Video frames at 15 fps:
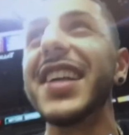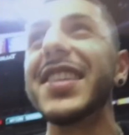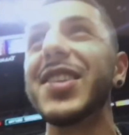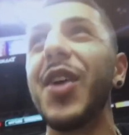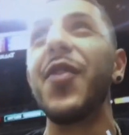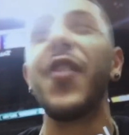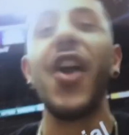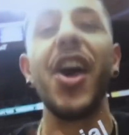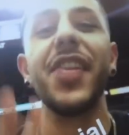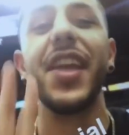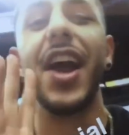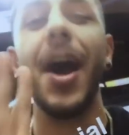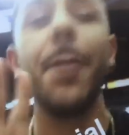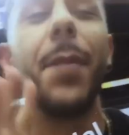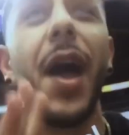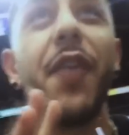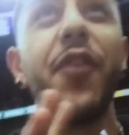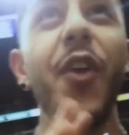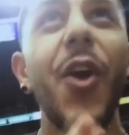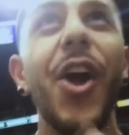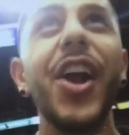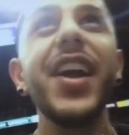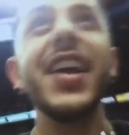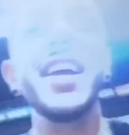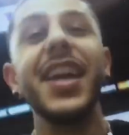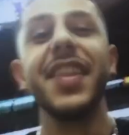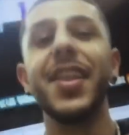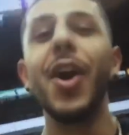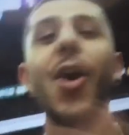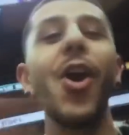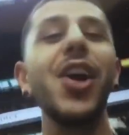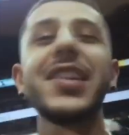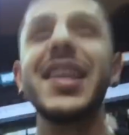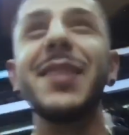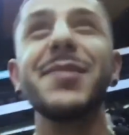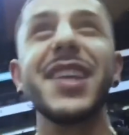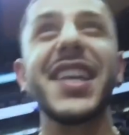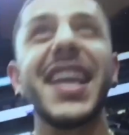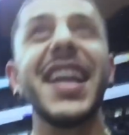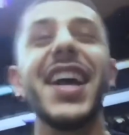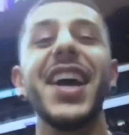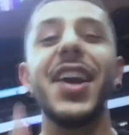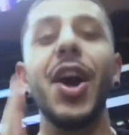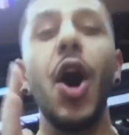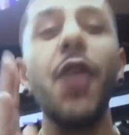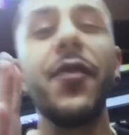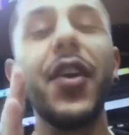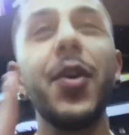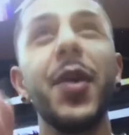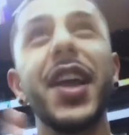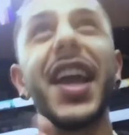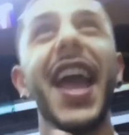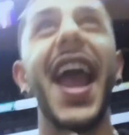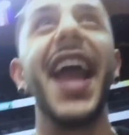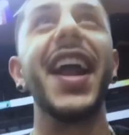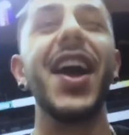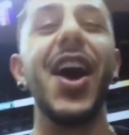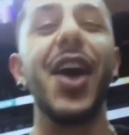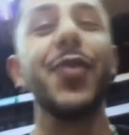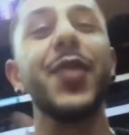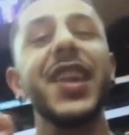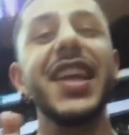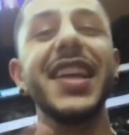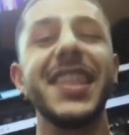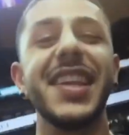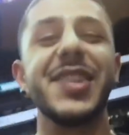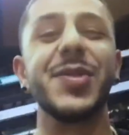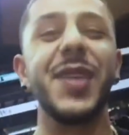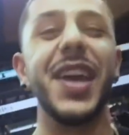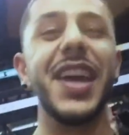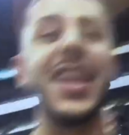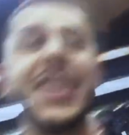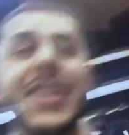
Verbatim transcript: good so far. They're up by four. The whole team's looking good. Hopefully we can hang on. We need this win.